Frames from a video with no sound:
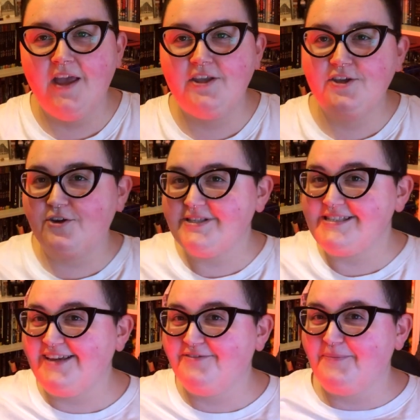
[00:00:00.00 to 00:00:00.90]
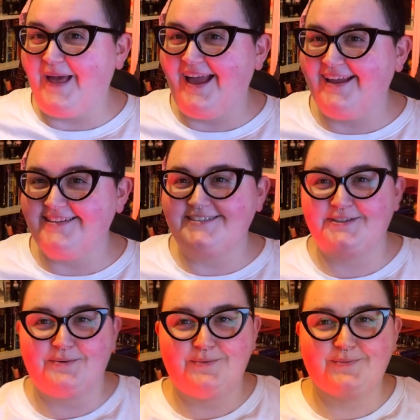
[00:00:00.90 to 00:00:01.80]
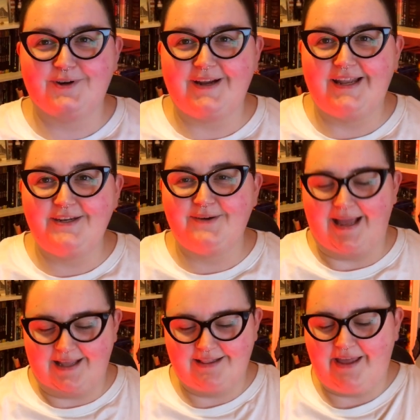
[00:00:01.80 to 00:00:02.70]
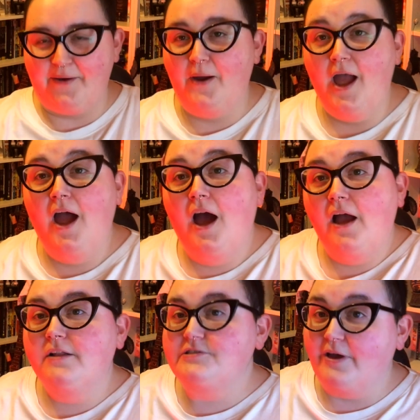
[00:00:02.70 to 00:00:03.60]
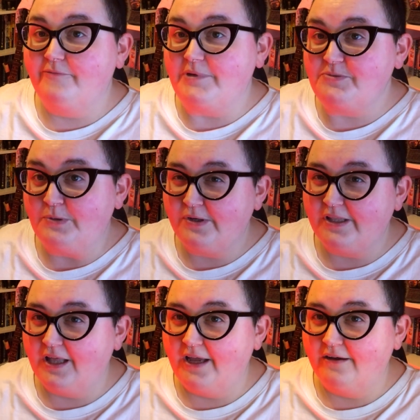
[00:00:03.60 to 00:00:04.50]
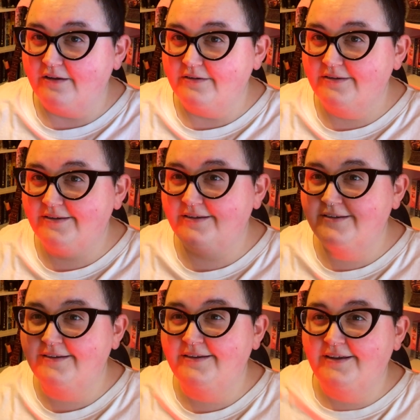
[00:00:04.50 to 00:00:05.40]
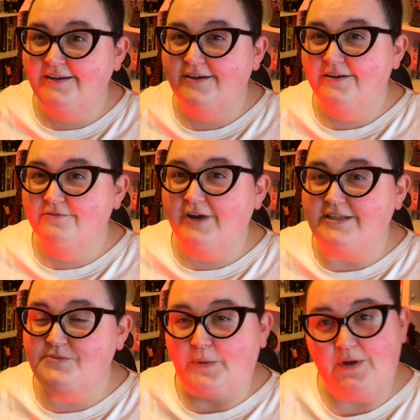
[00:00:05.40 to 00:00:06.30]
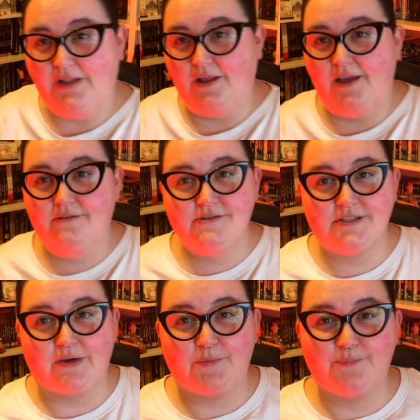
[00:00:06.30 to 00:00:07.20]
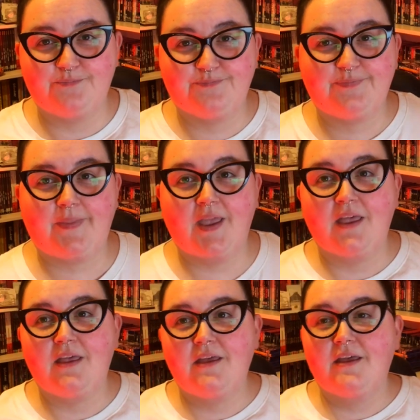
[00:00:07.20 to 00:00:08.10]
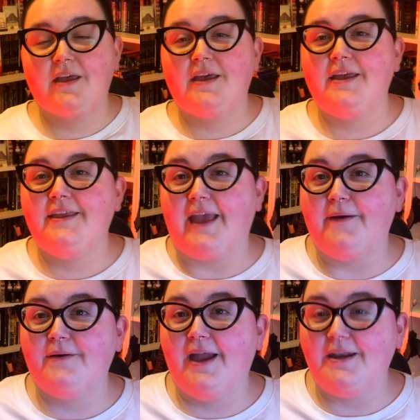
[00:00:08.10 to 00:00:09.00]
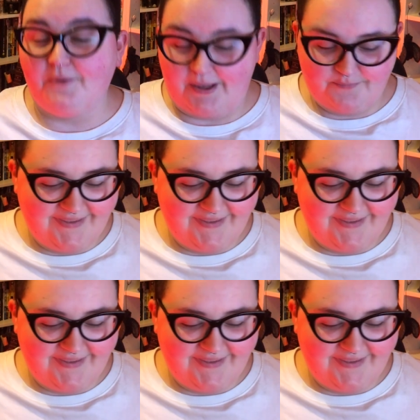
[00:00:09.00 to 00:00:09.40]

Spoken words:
you couldn't see it from that angle, so we're at a new angle now. I also have my spooky light on. Red spooky light, so yeah. Anyway.